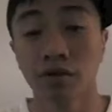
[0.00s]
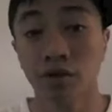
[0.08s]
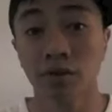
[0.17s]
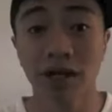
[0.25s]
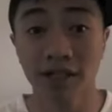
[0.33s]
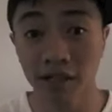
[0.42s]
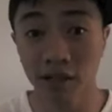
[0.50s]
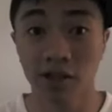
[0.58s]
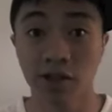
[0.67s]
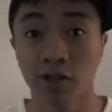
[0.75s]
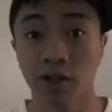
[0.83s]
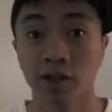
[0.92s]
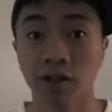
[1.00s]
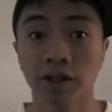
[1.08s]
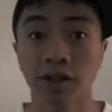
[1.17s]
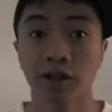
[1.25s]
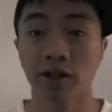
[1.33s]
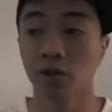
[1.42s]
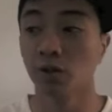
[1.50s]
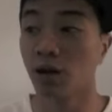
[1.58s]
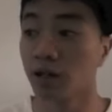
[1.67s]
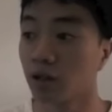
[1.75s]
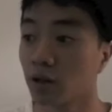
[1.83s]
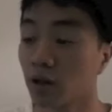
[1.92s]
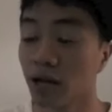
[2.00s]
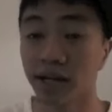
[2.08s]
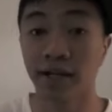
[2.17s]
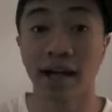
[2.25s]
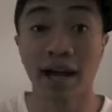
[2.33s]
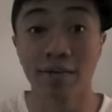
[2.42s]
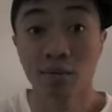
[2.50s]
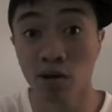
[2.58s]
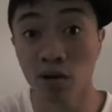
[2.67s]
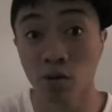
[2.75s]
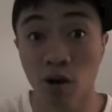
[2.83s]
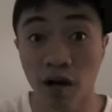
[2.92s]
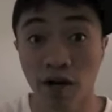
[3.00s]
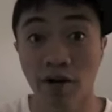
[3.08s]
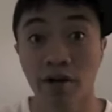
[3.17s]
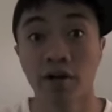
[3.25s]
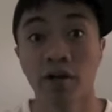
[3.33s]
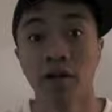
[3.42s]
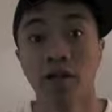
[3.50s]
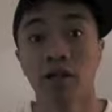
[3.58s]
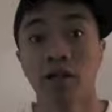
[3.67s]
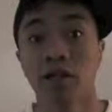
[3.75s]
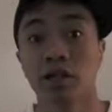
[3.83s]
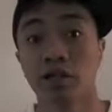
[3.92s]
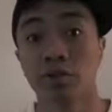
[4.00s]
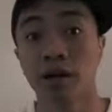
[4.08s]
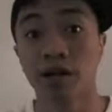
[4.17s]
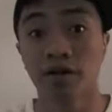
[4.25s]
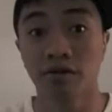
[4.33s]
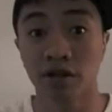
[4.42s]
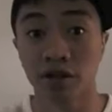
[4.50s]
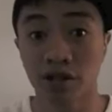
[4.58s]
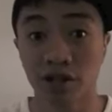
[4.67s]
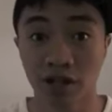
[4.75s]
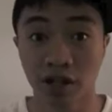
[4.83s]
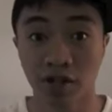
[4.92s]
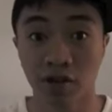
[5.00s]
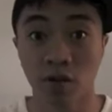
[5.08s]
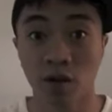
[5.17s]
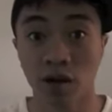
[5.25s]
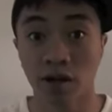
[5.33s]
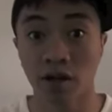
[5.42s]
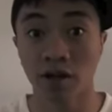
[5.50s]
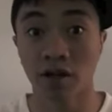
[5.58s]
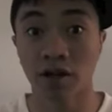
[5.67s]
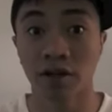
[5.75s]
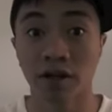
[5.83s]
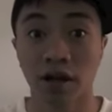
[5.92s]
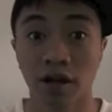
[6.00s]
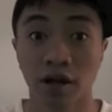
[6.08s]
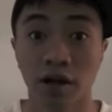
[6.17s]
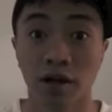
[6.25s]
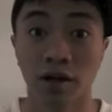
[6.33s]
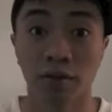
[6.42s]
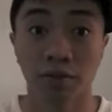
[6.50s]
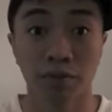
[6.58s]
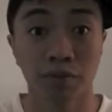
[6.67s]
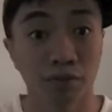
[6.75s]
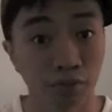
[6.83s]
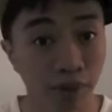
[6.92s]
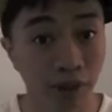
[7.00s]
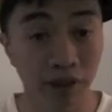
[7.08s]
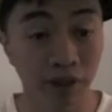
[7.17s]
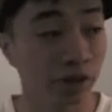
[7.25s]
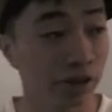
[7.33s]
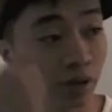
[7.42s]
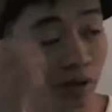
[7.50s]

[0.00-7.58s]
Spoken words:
So if the rice starts to cook, you want to go ahead and add more water, because you might have undershot the water mixture.